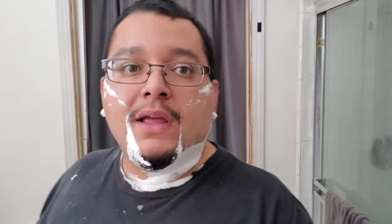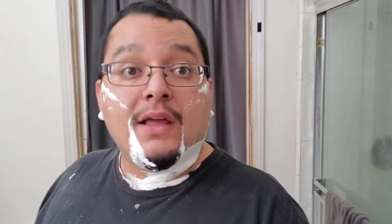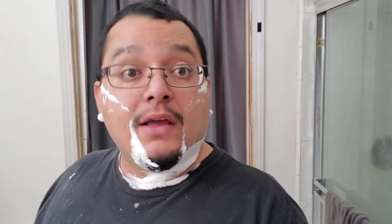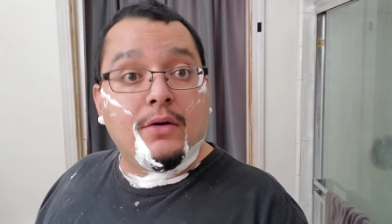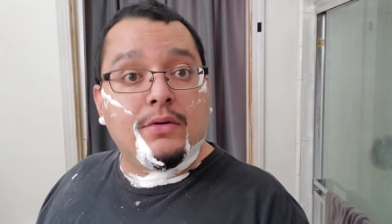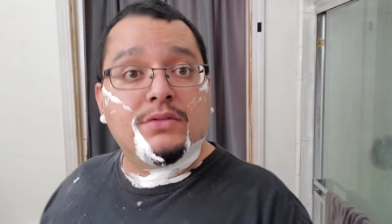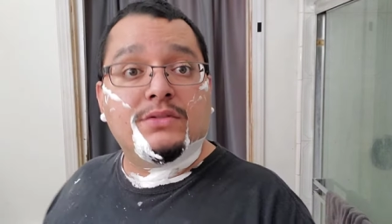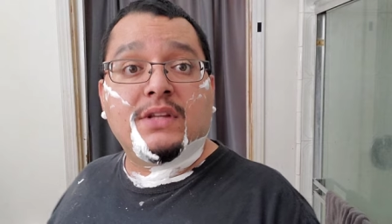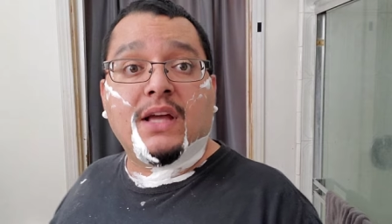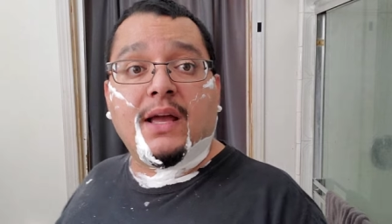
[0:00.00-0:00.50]
It
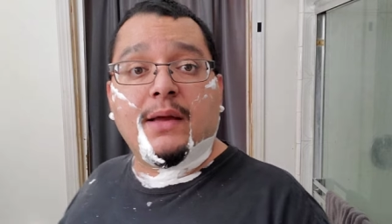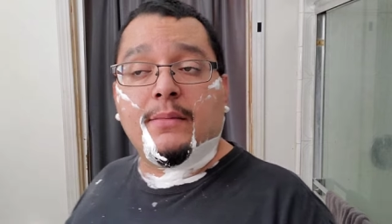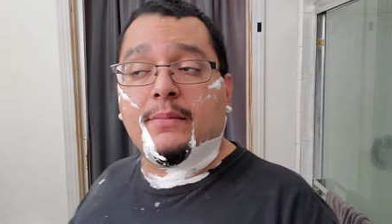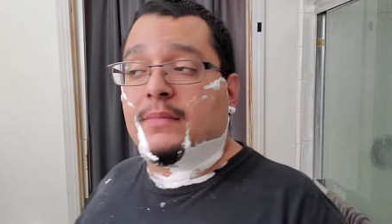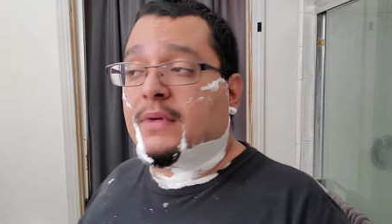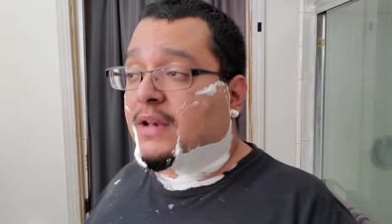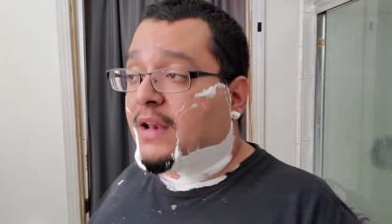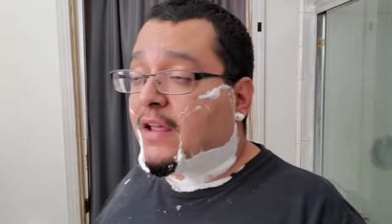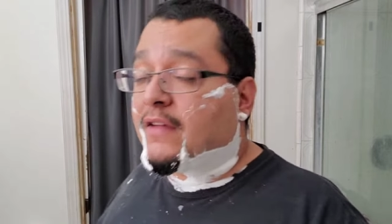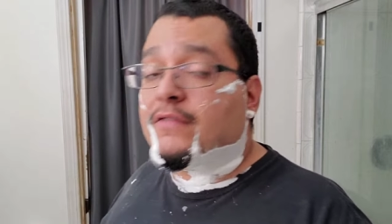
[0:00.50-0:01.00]
was
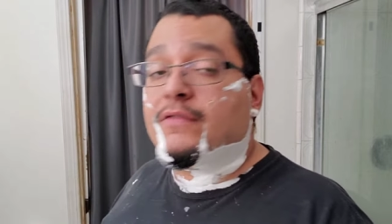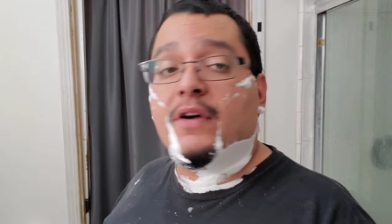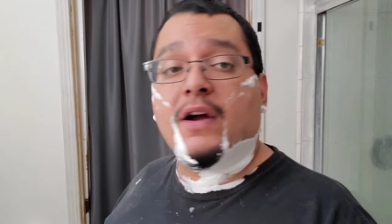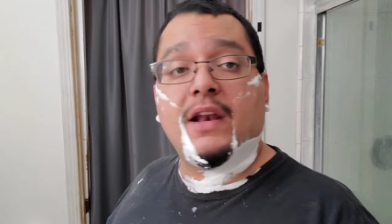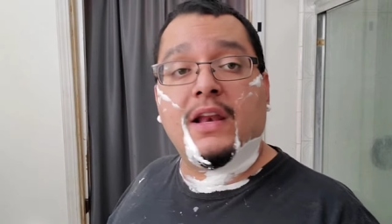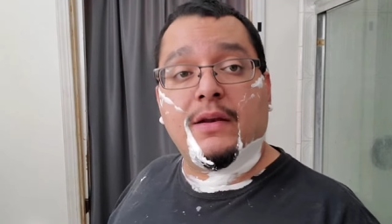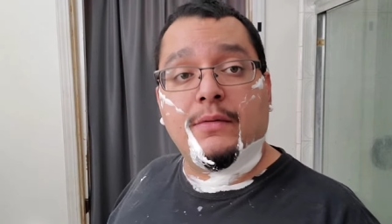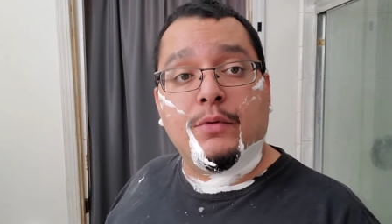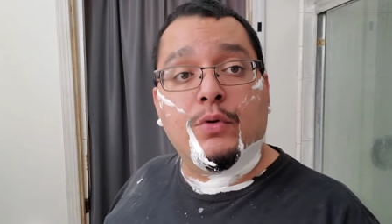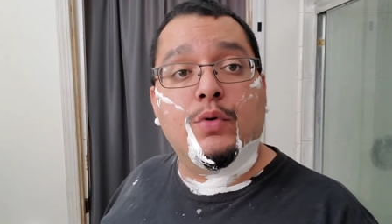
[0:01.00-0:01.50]
time, and I
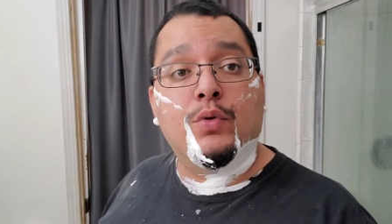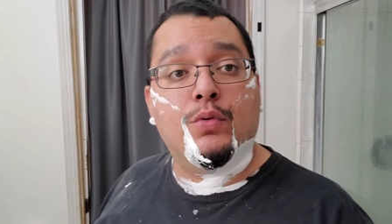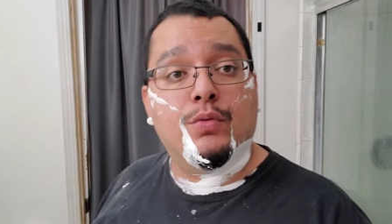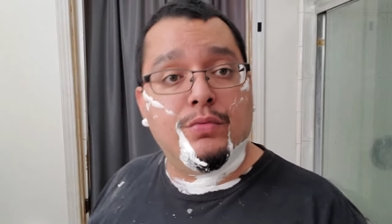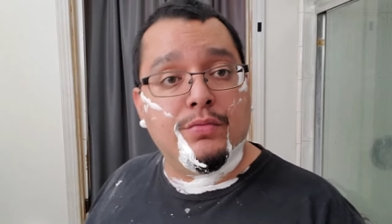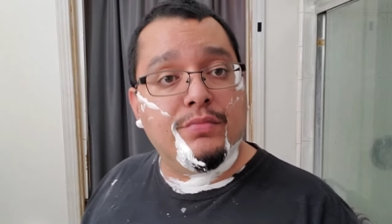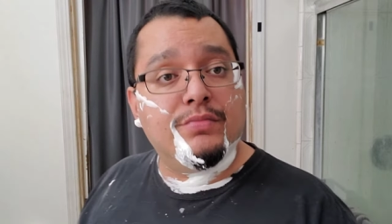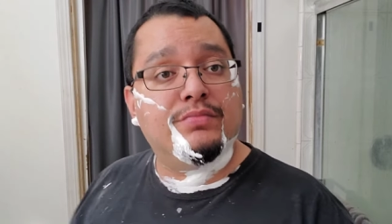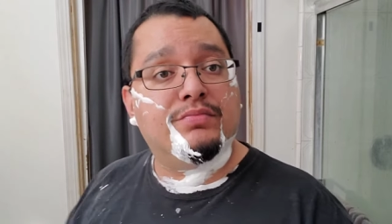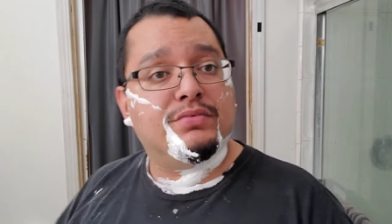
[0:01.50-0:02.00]
finally
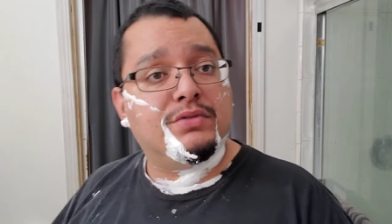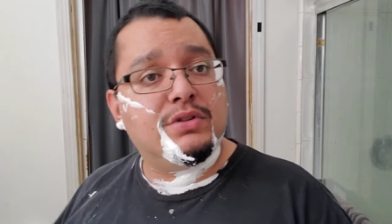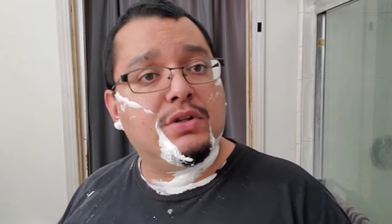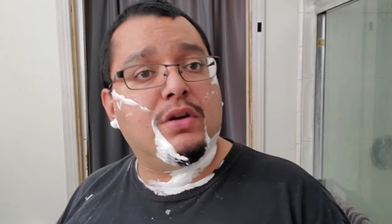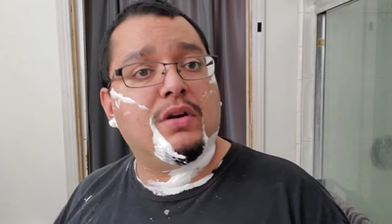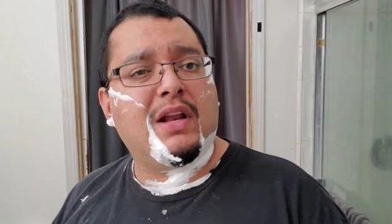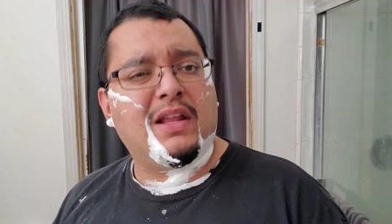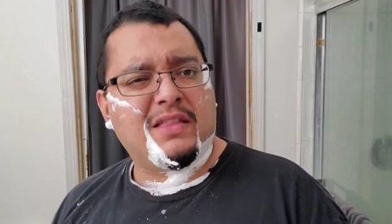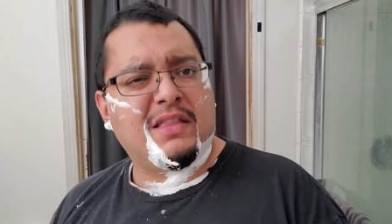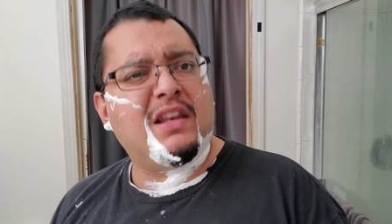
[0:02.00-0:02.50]
grew, you
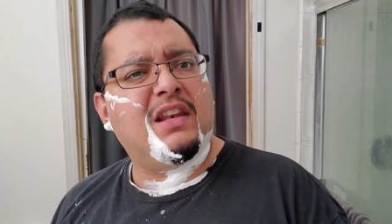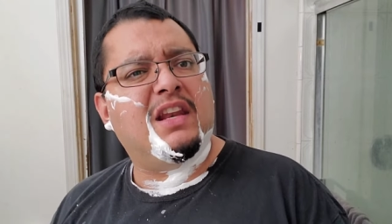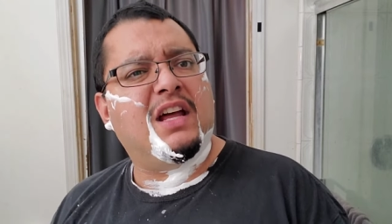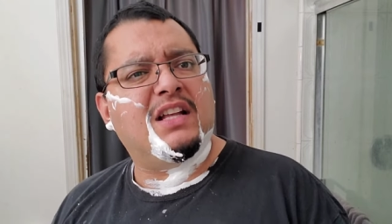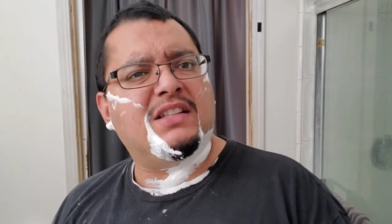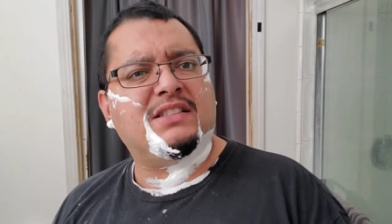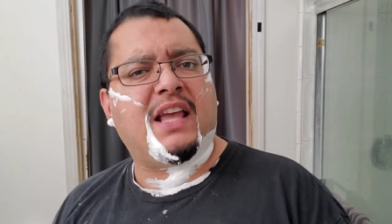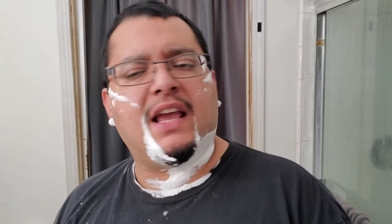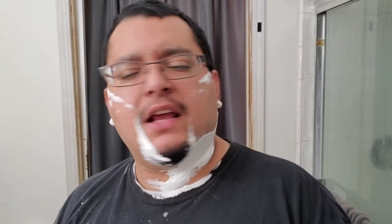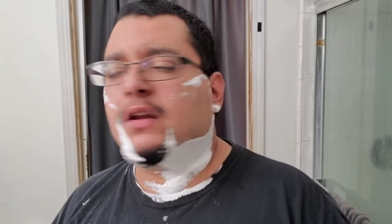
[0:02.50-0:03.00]
know, let the
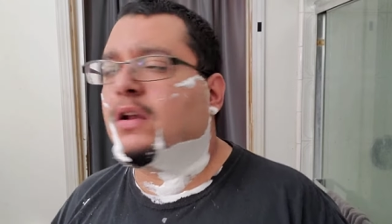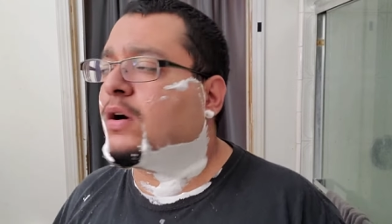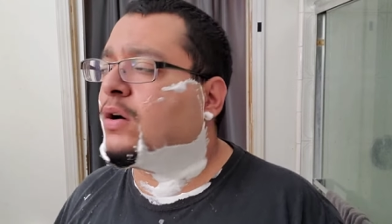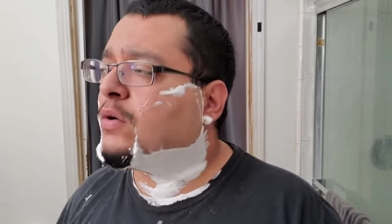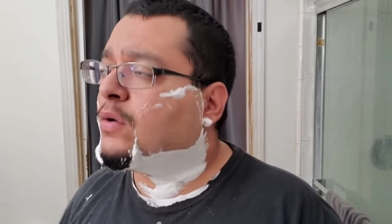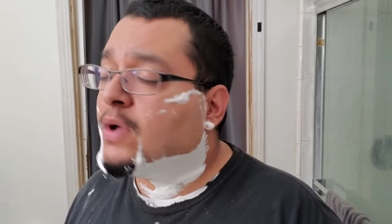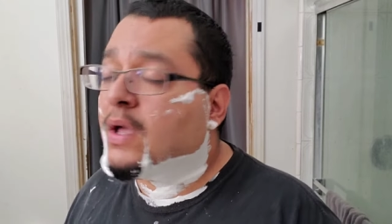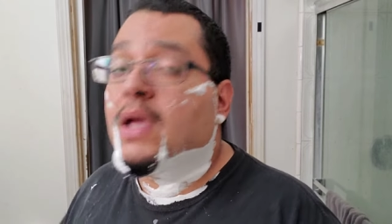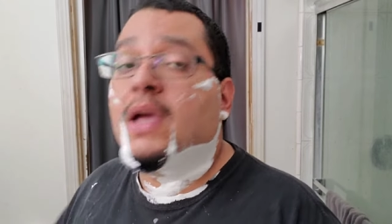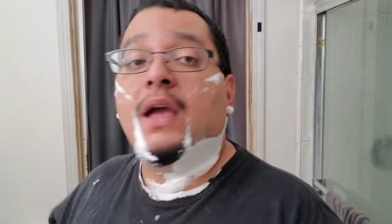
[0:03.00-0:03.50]
nuts hang
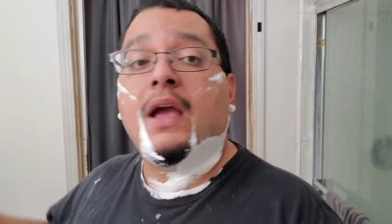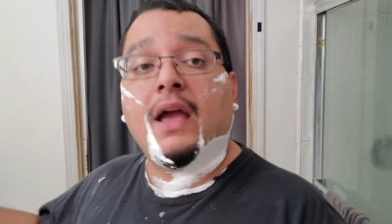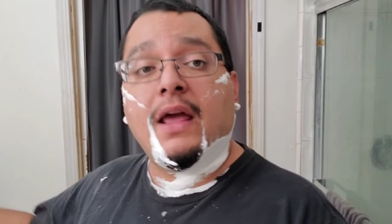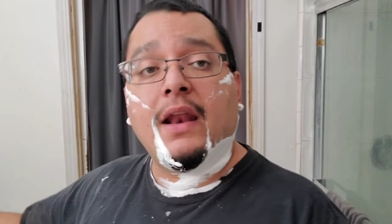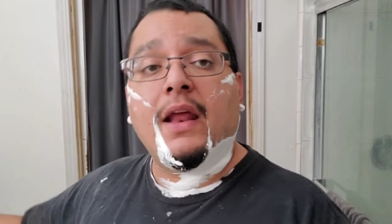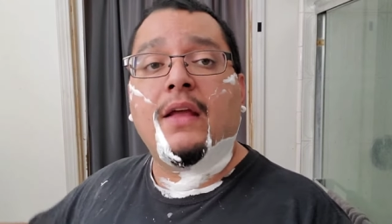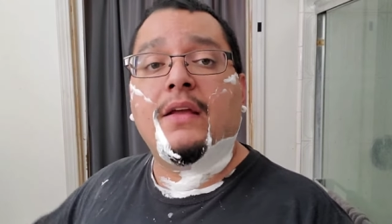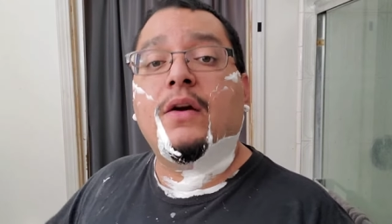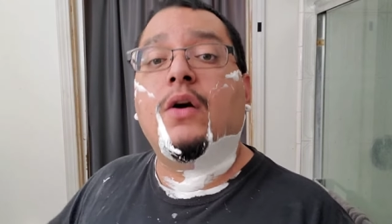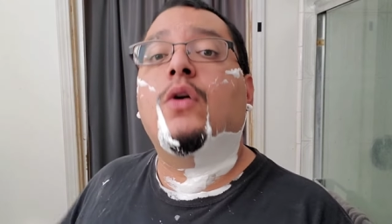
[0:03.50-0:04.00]
low,
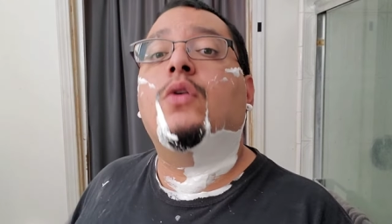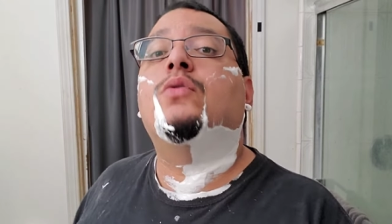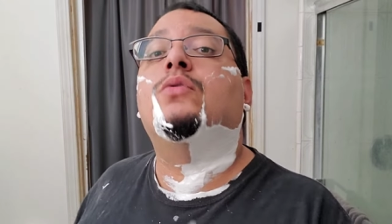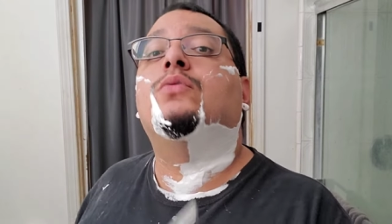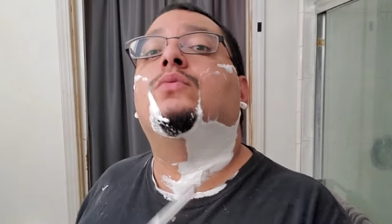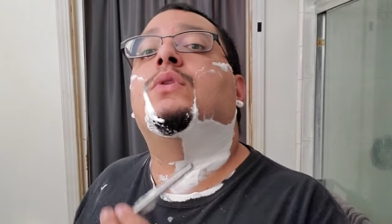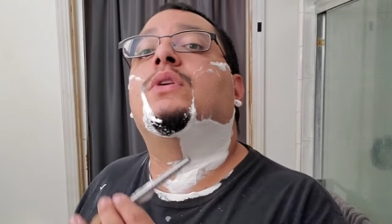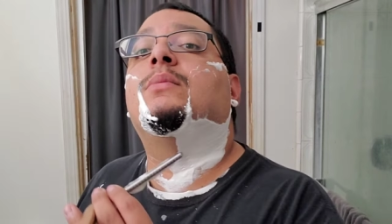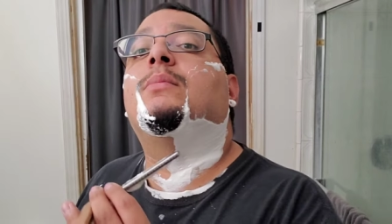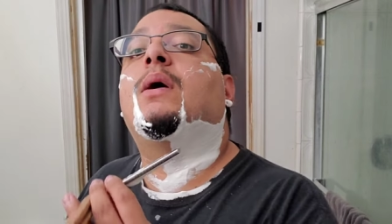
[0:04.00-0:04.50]
and I
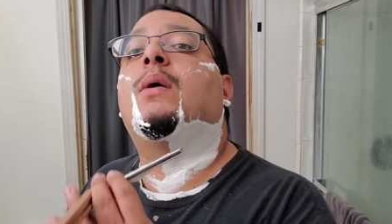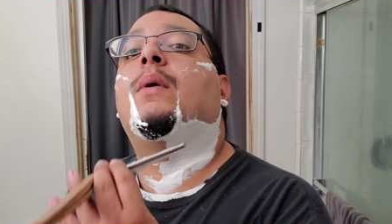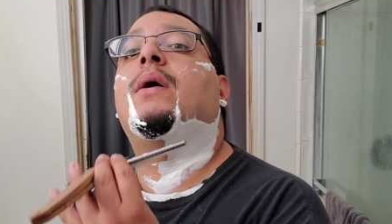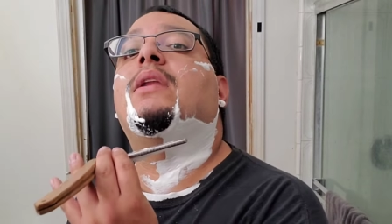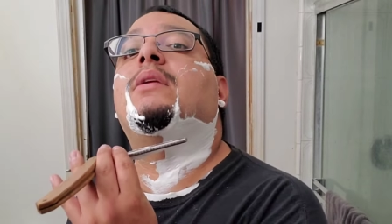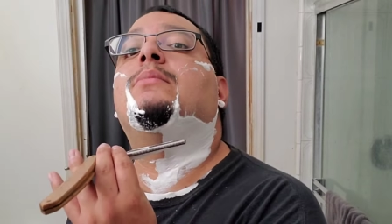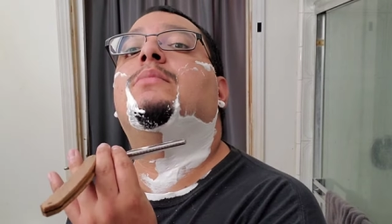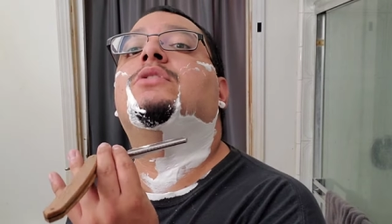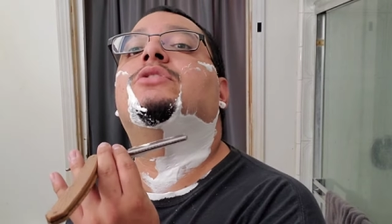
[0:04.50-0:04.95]
honed one of my Wade and